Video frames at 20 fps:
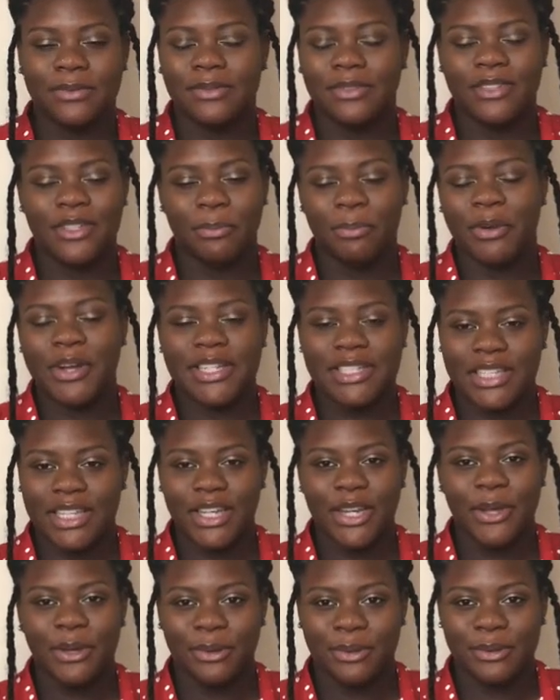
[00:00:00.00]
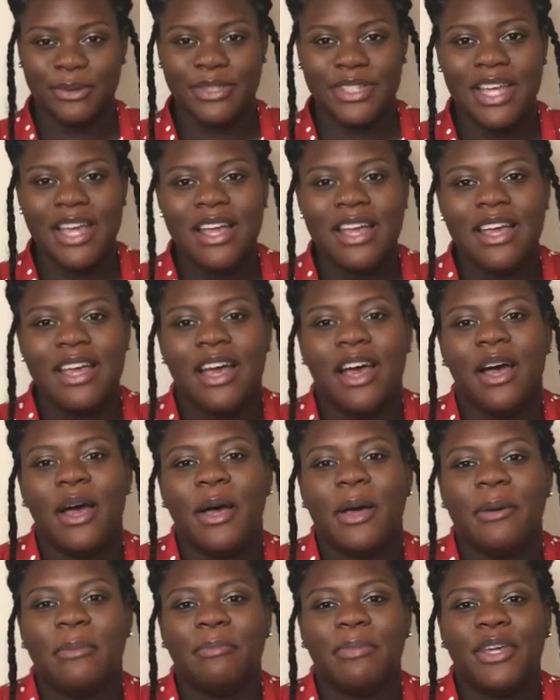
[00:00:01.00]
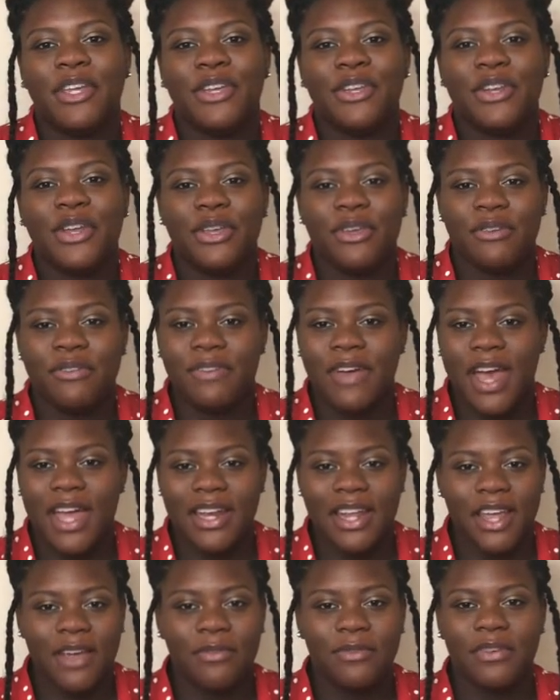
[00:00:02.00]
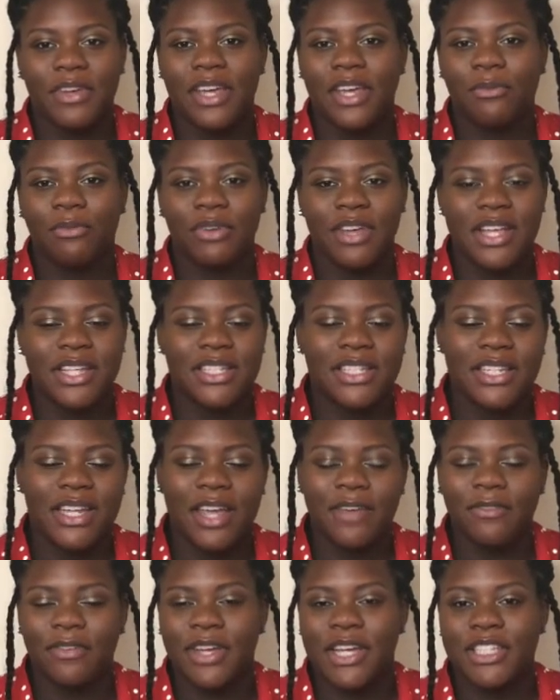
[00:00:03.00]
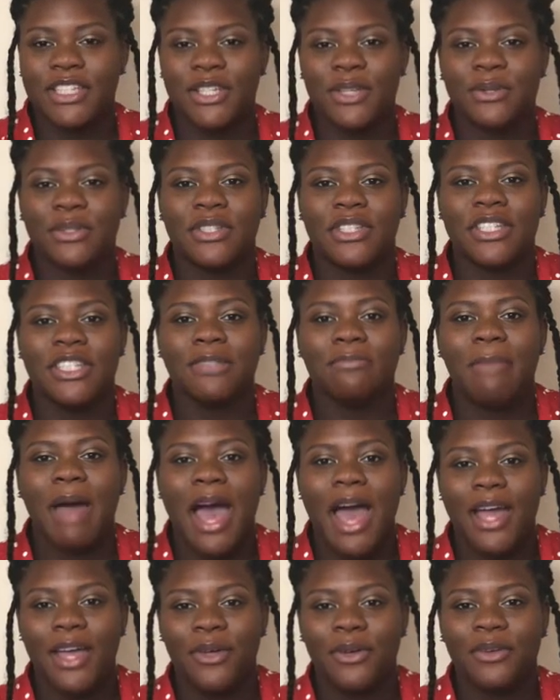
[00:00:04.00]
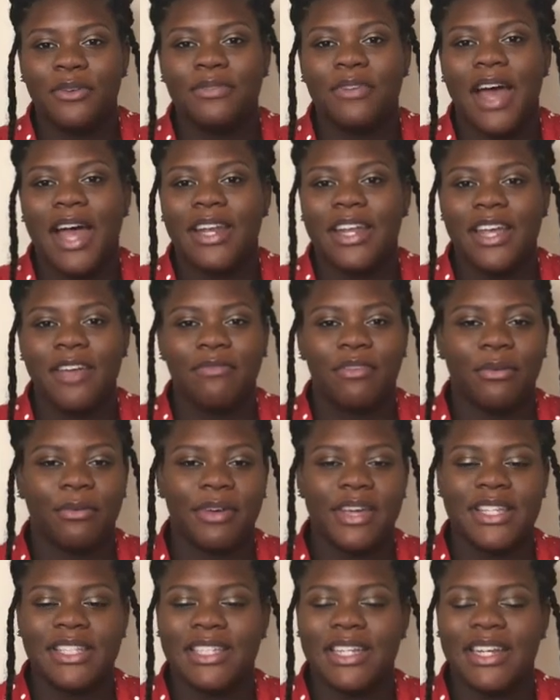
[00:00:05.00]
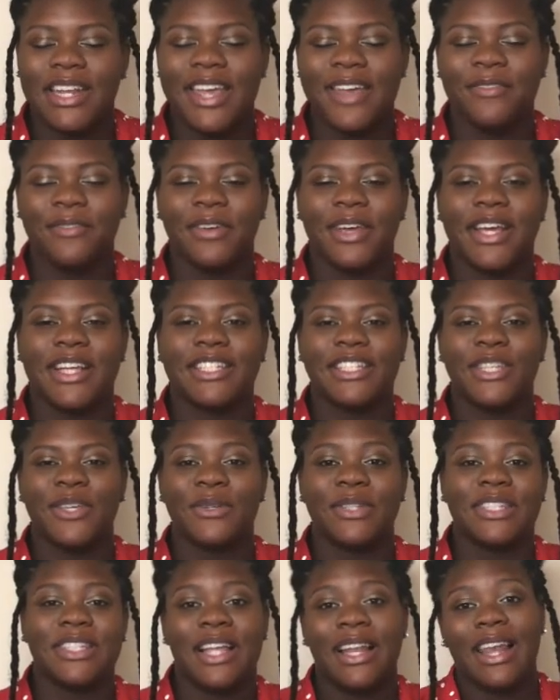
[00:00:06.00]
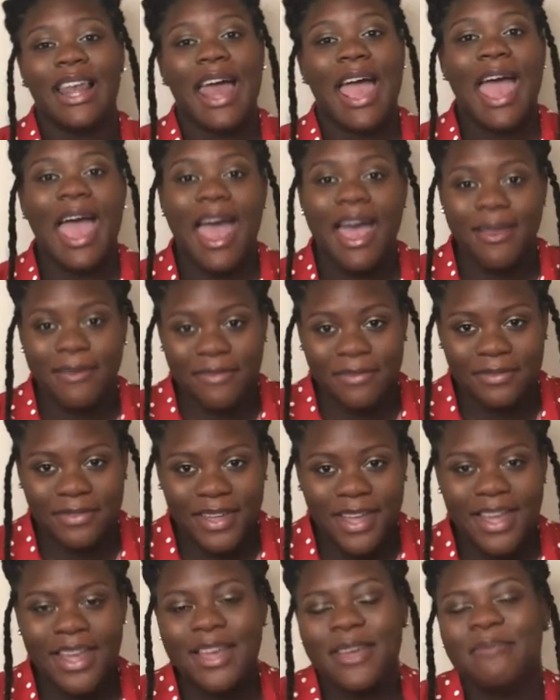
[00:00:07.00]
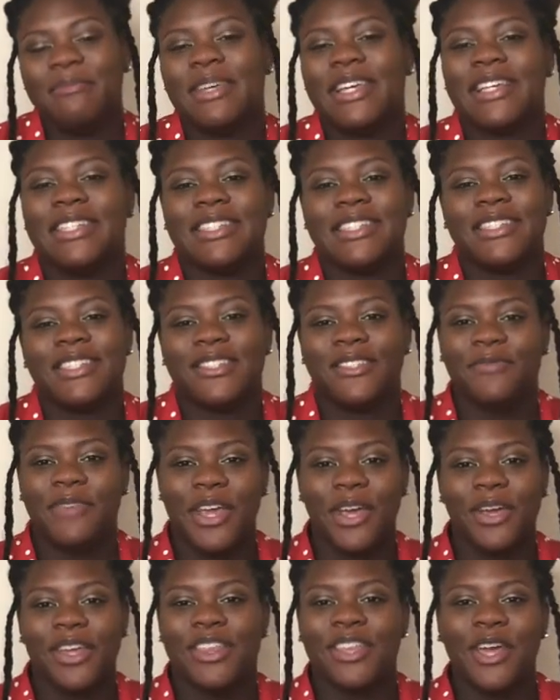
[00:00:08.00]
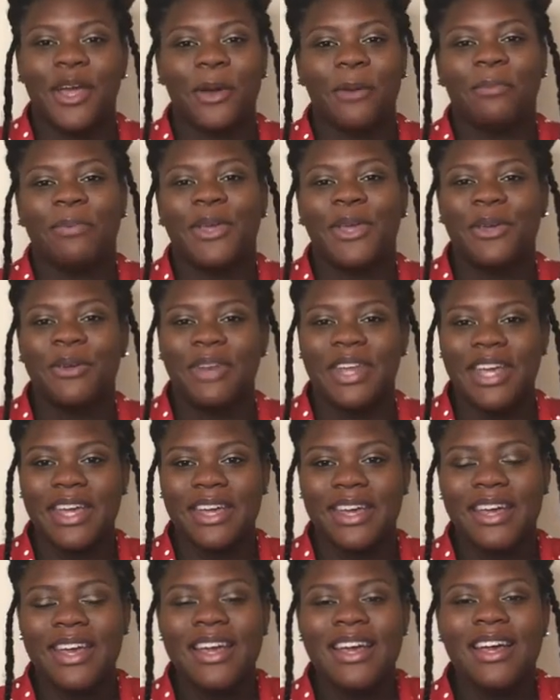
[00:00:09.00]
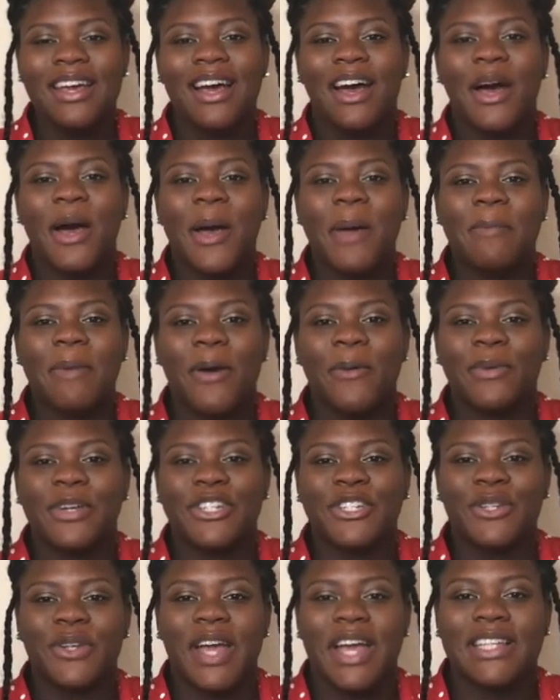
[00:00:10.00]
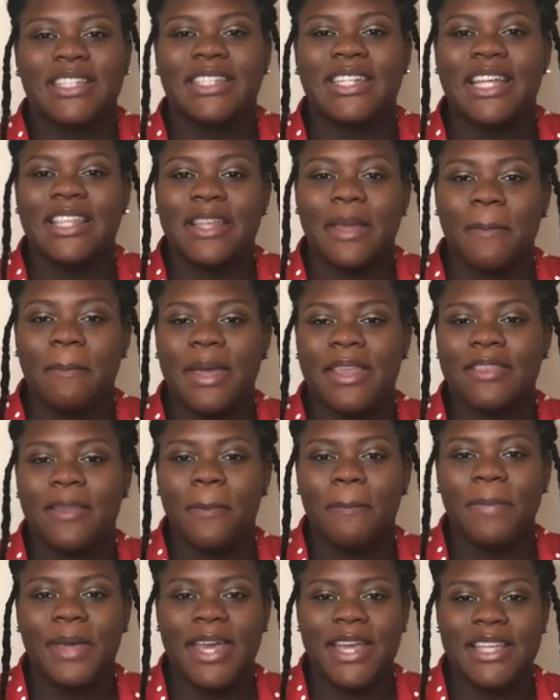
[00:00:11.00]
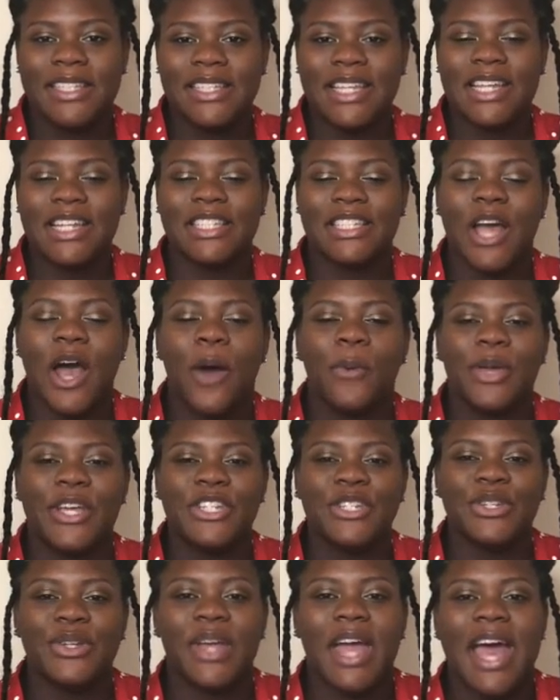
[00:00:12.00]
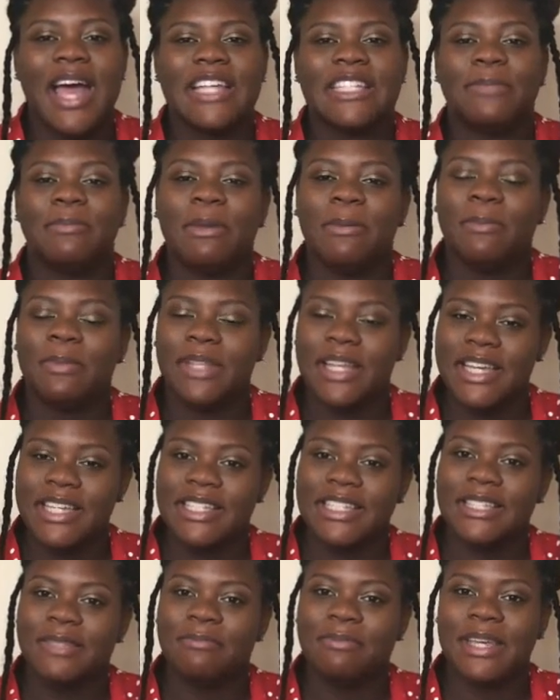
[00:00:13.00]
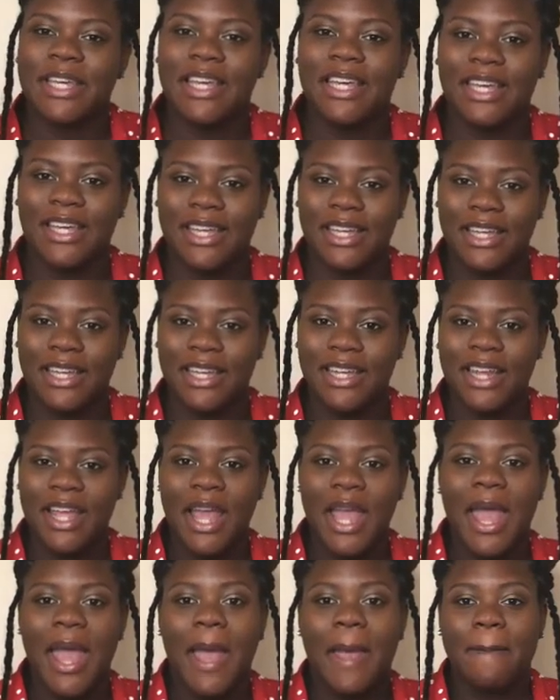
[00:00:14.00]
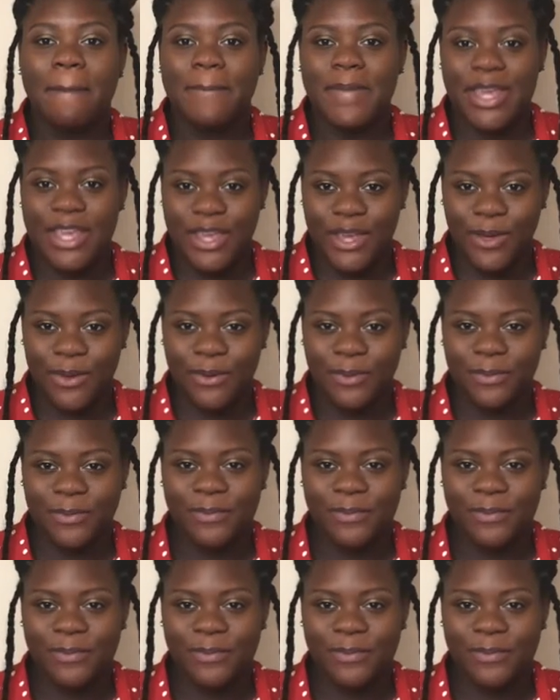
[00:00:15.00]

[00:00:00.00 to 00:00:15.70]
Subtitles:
depressing news, but you know, you find every reason, every excuse to smile, find every reason and every excuse to laugh, because it is very therapeutic. I wish you guys nothing but the best, and as always, you guys be blessed, be good, and be you.